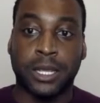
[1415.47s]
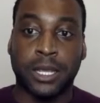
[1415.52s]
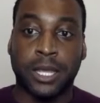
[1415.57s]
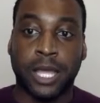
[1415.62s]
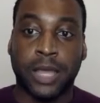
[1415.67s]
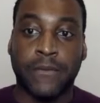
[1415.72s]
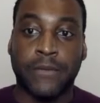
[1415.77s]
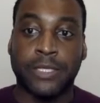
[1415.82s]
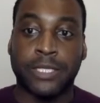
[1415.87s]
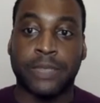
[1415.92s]

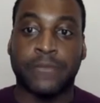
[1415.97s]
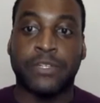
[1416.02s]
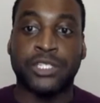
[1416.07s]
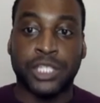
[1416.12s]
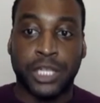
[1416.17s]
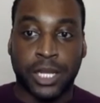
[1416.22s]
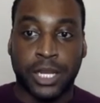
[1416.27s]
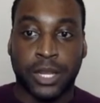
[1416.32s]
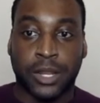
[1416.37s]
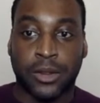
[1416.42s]
if it's in
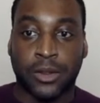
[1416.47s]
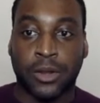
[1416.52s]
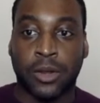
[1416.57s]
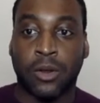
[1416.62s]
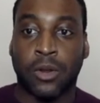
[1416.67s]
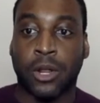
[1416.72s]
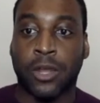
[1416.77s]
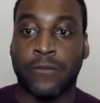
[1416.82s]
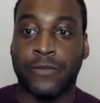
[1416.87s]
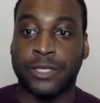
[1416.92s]
Virginia
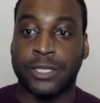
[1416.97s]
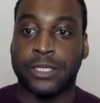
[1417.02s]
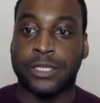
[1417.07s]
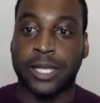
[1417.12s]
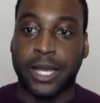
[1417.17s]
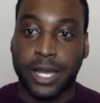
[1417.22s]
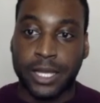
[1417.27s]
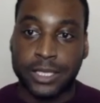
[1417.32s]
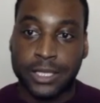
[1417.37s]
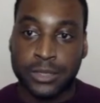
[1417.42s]
or if it's in
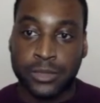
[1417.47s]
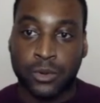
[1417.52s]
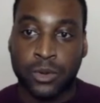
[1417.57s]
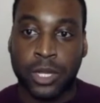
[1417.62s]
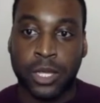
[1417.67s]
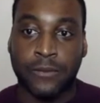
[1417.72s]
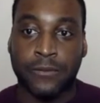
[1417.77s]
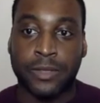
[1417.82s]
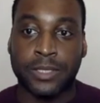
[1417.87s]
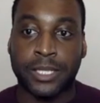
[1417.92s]
Texas or
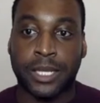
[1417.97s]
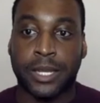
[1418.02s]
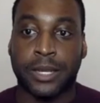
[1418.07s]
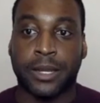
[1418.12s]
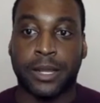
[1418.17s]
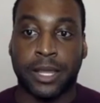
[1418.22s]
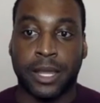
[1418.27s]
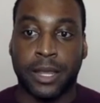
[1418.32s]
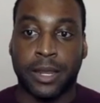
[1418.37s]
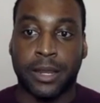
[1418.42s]
if it's in
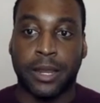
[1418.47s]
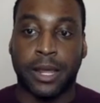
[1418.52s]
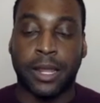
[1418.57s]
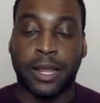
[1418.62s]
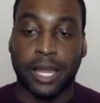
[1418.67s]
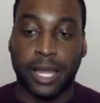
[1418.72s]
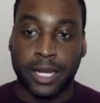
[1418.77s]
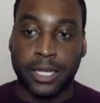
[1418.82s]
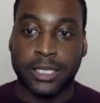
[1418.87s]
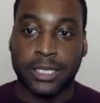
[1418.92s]

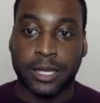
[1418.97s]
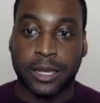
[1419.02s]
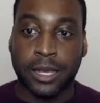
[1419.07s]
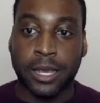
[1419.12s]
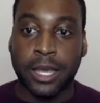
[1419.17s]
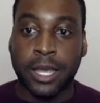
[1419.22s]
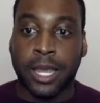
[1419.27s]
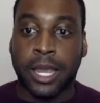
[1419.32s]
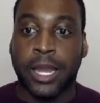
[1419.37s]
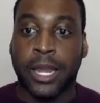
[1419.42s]
Atlanta,
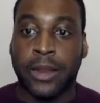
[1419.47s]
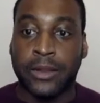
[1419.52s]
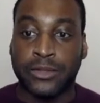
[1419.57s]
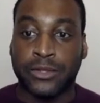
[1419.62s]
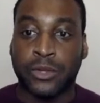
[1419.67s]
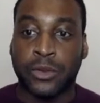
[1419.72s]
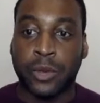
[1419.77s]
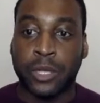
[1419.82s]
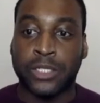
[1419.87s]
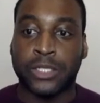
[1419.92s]
and answer
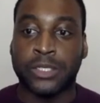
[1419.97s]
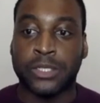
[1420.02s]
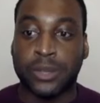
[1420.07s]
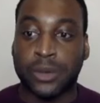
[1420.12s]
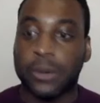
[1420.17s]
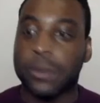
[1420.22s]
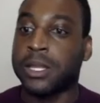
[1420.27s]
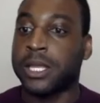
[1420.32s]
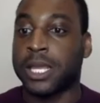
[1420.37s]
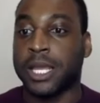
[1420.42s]
questions
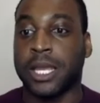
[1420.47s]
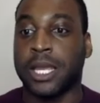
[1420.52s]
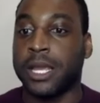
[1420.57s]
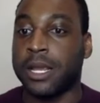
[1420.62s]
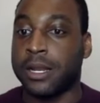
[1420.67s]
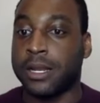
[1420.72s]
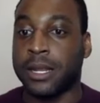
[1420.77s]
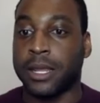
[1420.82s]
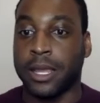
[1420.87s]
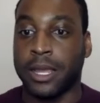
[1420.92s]
only
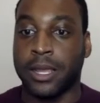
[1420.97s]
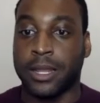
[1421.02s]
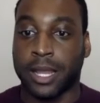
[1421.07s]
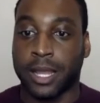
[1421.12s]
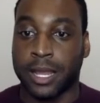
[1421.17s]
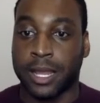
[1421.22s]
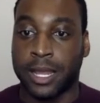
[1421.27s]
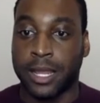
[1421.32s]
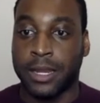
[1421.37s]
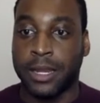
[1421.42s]
in
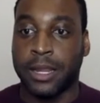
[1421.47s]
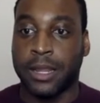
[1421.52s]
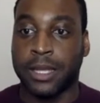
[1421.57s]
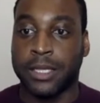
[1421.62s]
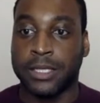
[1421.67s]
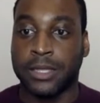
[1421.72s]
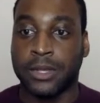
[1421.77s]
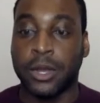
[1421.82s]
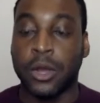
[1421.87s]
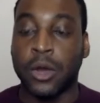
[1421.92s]

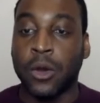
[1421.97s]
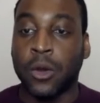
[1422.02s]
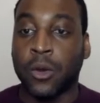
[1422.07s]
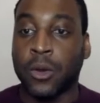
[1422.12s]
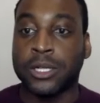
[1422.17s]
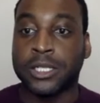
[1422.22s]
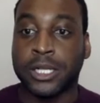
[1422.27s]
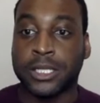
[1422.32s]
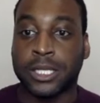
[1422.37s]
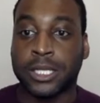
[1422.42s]
Atlanta, or
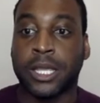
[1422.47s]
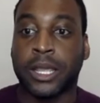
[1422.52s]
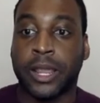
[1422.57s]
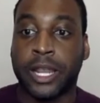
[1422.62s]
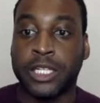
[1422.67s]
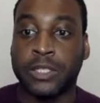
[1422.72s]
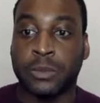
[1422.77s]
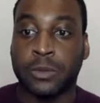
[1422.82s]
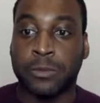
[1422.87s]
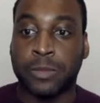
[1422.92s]
just
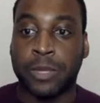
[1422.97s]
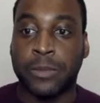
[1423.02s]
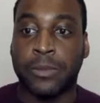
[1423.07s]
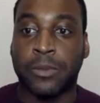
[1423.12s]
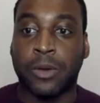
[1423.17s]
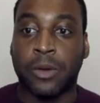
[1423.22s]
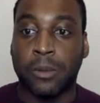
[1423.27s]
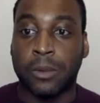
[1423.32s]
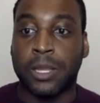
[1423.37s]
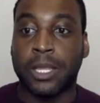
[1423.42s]
engage with
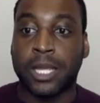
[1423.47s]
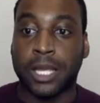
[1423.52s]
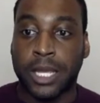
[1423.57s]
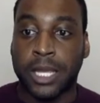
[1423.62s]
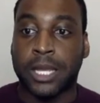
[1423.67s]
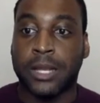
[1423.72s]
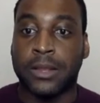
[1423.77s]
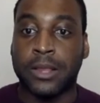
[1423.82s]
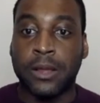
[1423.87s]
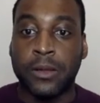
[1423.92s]
people only
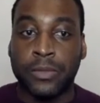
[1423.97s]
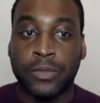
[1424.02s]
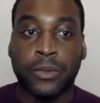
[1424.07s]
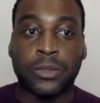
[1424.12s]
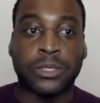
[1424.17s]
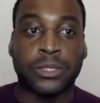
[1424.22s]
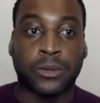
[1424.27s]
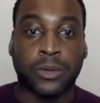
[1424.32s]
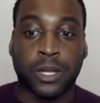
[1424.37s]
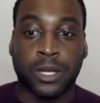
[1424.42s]
in
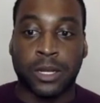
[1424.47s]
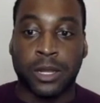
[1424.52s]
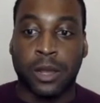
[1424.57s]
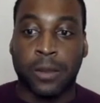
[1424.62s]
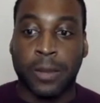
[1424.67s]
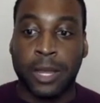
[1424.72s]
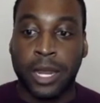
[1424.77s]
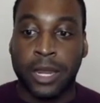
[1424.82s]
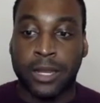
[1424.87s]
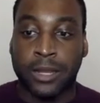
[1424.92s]
those certain
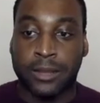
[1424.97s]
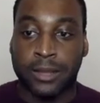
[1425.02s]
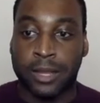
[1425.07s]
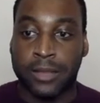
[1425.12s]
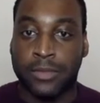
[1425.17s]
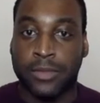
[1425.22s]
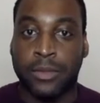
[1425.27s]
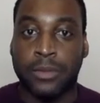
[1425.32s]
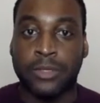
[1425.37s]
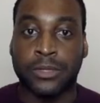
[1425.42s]

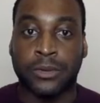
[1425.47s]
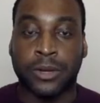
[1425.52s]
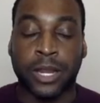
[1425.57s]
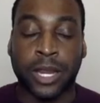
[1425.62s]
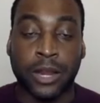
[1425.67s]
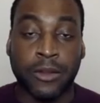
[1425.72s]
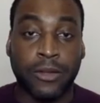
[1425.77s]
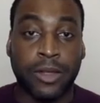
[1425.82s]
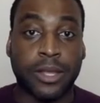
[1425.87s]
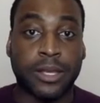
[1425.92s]

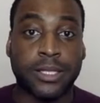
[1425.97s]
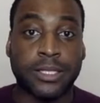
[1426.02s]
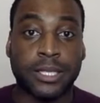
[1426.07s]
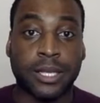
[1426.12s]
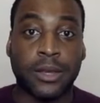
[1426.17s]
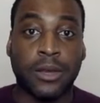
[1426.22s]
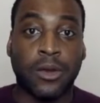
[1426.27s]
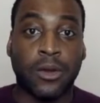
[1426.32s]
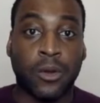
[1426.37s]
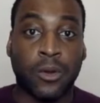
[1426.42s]
areas
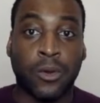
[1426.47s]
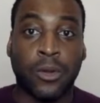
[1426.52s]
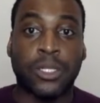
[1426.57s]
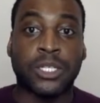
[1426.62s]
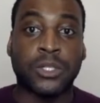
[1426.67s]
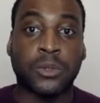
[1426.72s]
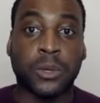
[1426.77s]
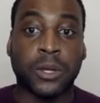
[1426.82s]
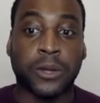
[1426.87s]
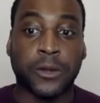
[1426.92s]
on
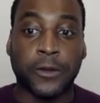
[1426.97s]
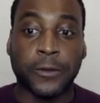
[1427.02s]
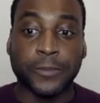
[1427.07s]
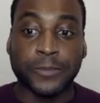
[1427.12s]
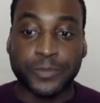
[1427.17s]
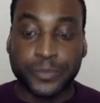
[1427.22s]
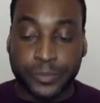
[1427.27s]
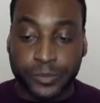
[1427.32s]
Twitter.